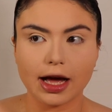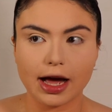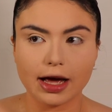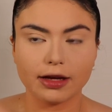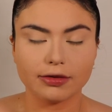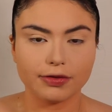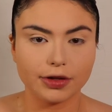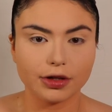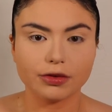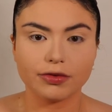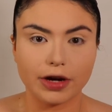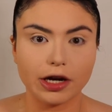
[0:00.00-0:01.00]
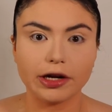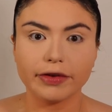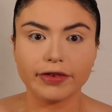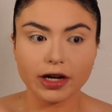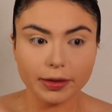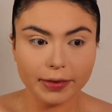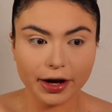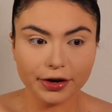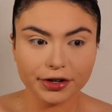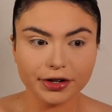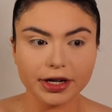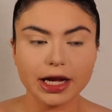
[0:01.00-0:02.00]
I feel very, very
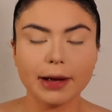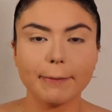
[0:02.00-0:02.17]
powdery,